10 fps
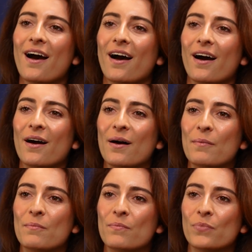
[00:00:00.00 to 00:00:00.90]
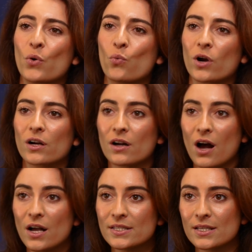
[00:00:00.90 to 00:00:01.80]
were
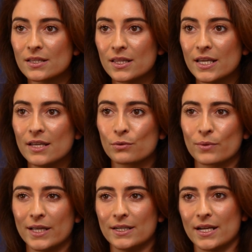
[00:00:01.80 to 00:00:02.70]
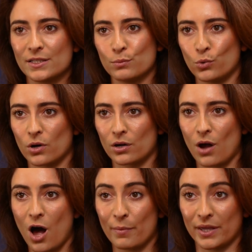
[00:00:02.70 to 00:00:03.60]
constantly rated as more
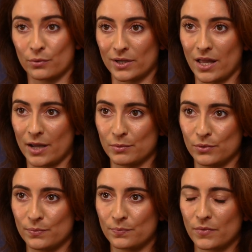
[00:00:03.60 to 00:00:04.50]
calming and reliable,